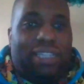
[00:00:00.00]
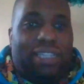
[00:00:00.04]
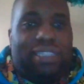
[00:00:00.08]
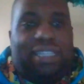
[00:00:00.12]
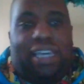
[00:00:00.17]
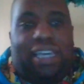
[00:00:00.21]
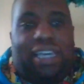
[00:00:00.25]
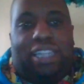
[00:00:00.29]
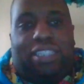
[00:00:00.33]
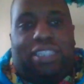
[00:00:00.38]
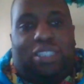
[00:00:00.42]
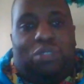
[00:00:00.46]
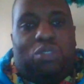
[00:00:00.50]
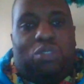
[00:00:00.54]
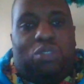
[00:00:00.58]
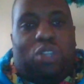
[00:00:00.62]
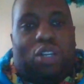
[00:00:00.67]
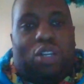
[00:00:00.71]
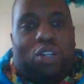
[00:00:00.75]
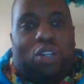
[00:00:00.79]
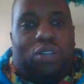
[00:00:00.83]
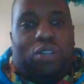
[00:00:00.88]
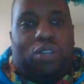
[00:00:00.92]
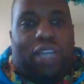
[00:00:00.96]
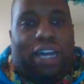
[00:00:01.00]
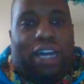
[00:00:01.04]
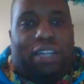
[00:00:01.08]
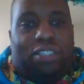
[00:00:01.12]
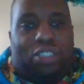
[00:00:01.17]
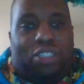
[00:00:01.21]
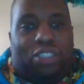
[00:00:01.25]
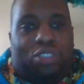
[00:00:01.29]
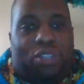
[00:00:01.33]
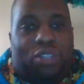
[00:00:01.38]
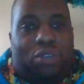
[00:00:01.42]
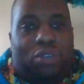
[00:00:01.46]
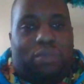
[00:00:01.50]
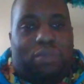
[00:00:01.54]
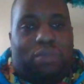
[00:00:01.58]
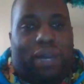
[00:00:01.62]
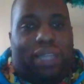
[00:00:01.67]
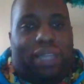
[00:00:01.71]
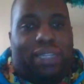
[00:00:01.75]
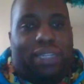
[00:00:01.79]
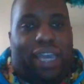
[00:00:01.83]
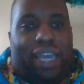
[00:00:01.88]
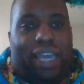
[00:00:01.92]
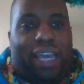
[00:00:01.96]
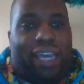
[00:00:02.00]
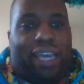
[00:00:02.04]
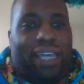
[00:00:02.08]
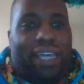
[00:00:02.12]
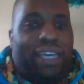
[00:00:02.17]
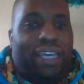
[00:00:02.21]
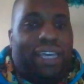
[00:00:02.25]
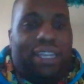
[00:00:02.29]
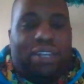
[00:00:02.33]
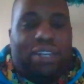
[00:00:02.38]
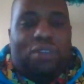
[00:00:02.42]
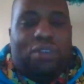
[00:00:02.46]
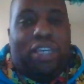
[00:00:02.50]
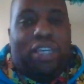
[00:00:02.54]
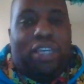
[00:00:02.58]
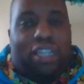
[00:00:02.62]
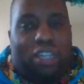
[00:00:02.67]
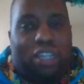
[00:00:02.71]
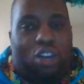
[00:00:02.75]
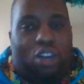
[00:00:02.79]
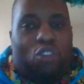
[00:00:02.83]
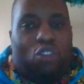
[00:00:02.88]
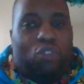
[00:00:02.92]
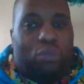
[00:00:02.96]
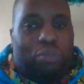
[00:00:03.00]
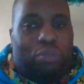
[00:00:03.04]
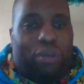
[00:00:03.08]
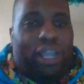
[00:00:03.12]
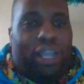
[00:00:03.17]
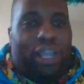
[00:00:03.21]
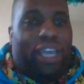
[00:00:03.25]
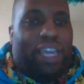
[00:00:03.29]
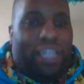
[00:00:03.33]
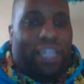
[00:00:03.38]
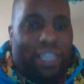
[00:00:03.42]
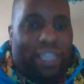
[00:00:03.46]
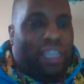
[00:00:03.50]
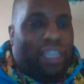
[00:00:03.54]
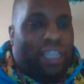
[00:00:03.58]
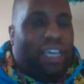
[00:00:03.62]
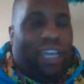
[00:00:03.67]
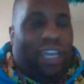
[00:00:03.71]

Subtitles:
Said she was going to go down the street with my dad to go get a loaf of bread.